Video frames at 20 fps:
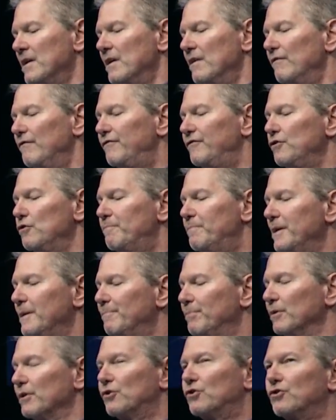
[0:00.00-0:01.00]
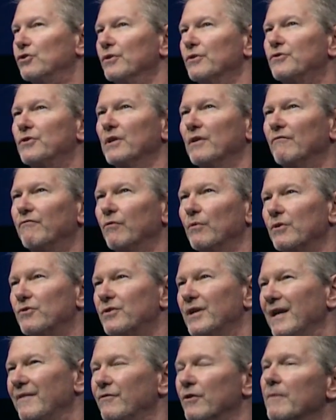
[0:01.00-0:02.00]
view people as searching for a
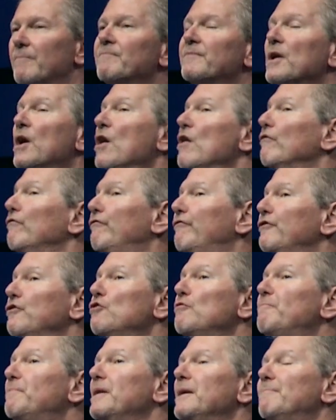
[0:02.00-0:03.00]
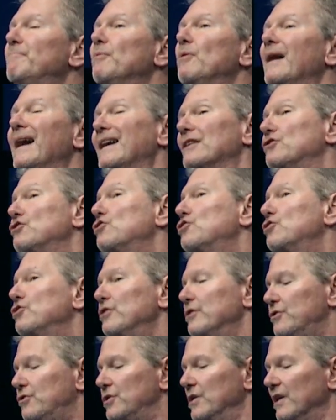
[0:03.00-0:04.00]
Savior. View people as
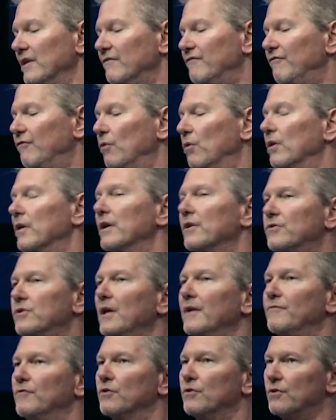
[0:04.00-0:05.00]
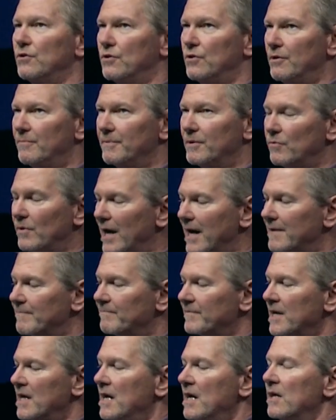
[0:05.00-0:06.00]
searching for a Savior. You heard me right.
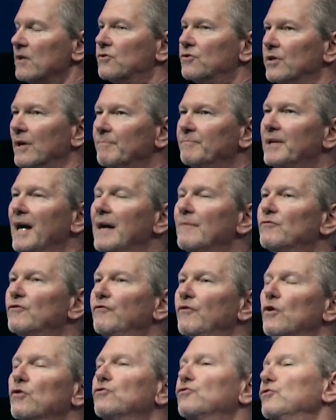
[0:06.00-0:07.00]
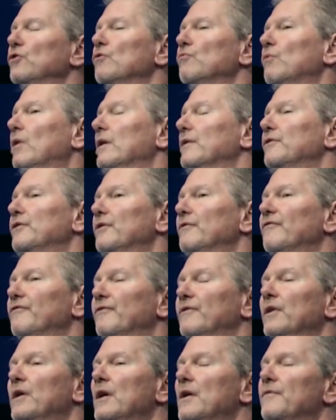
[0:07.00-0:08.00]
Sometimes folks don't want their,
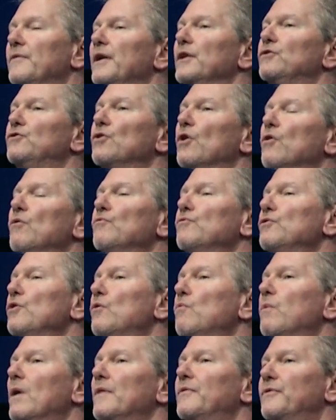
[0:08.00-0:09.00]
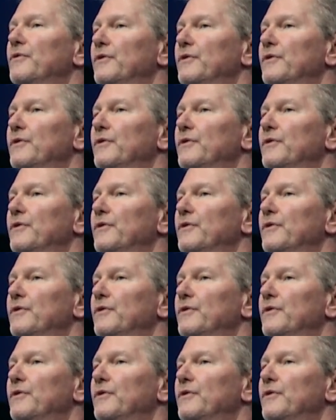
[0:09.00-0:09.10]
they don't know what